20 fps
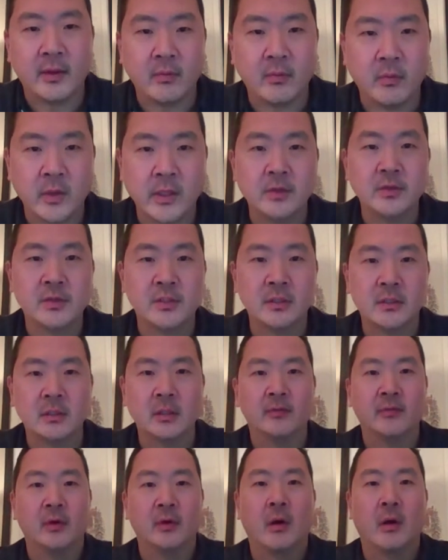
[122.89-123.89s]
that we use to
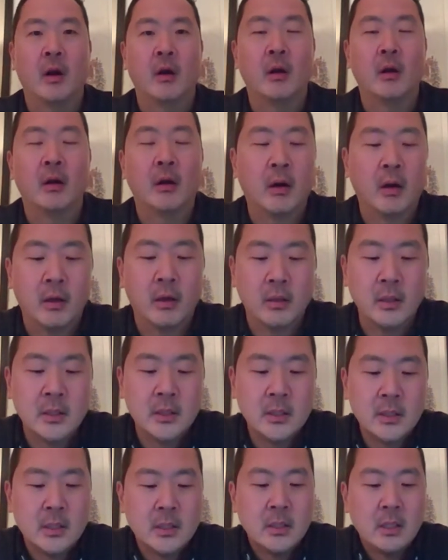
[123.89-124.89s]
deliver
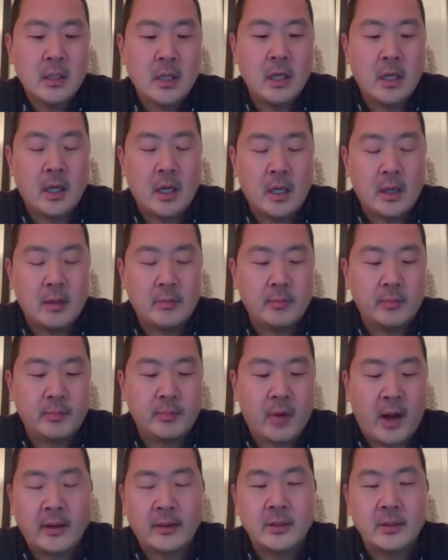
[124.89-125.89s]
our
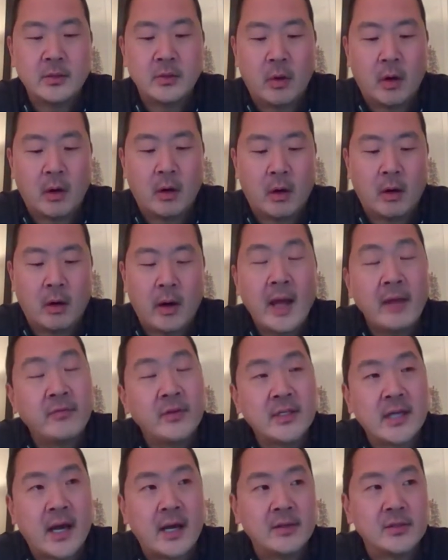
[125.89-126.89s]
product to our
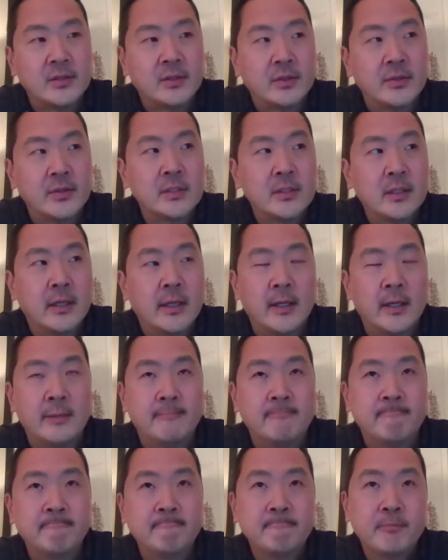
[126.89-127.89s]
advertisers.
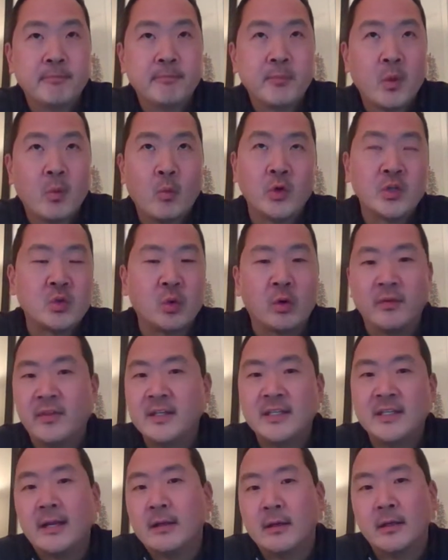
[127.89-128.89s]
We're sort of the
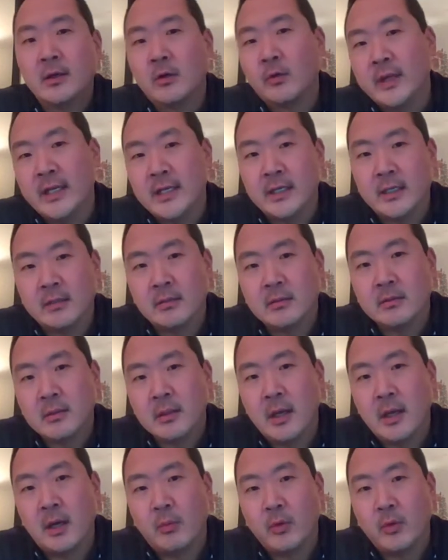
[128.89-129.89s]
data ingredient
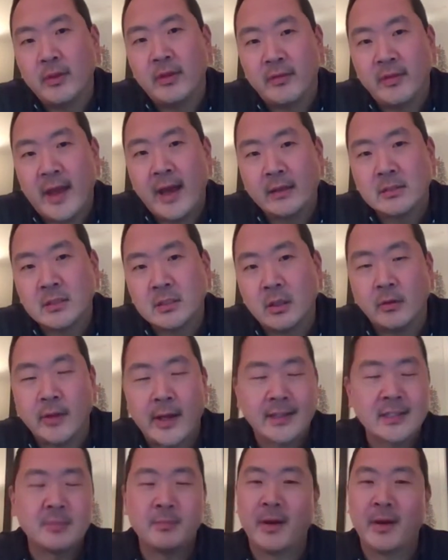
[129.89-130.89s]
within that. So
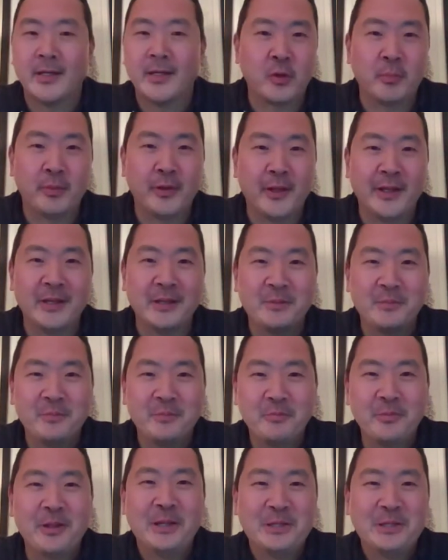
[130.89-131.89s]
that's my sort of
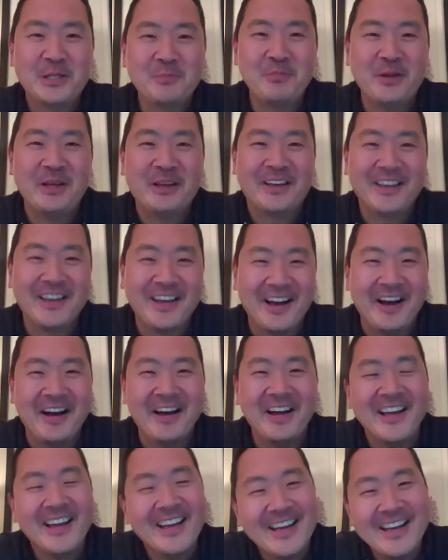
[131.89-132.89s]
plain speak,
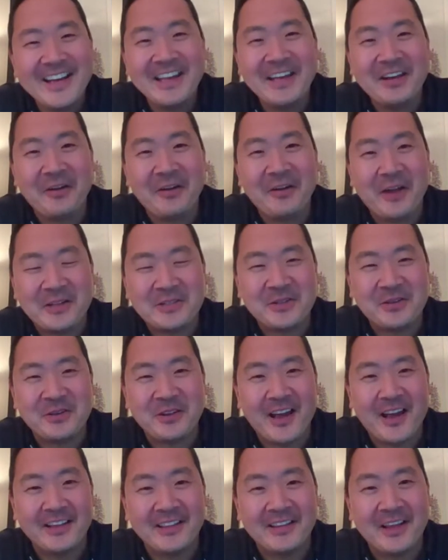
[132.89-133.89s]
answer to
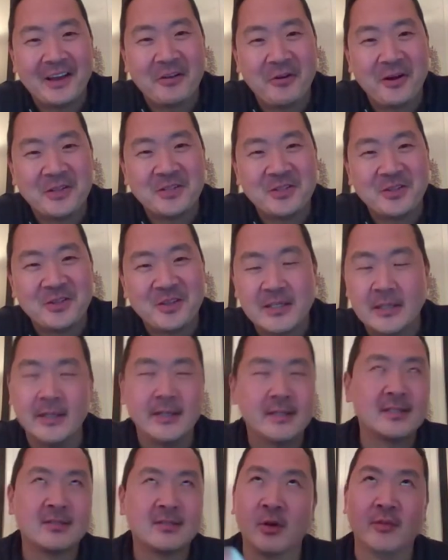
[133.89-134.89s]
that question. So
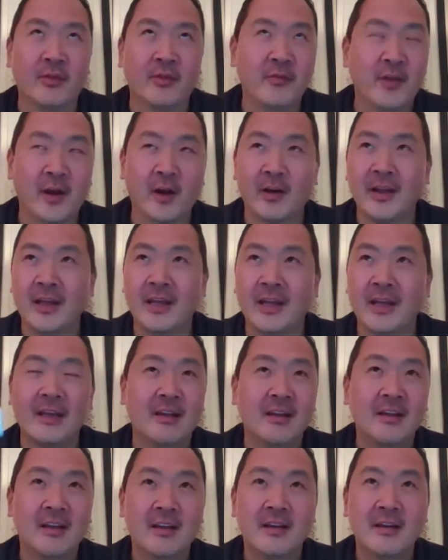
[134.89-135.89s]
it's sort of a
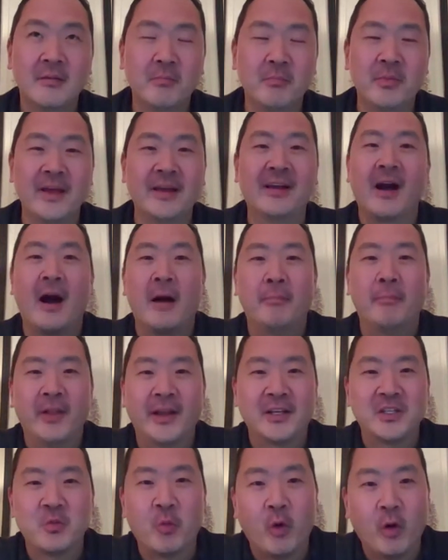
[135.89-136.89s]
very big,
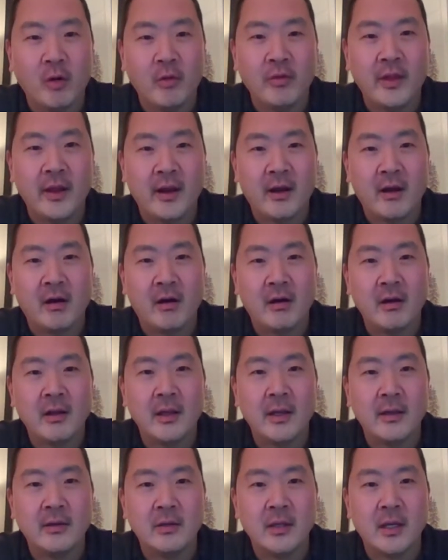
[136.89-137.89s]
complex world there,
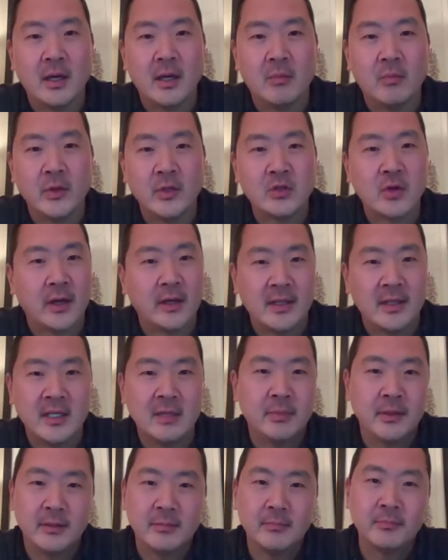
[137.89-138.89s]
and we try to
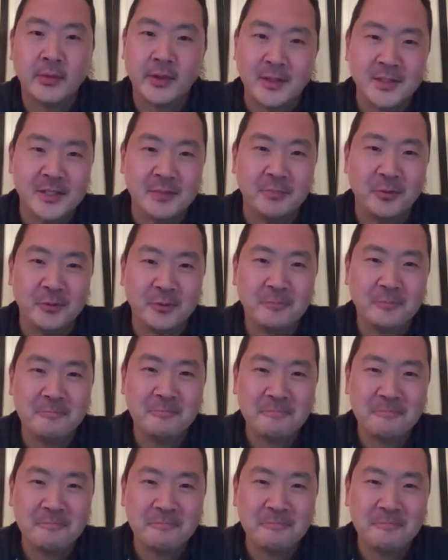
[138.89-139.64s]
keep it pretty simple.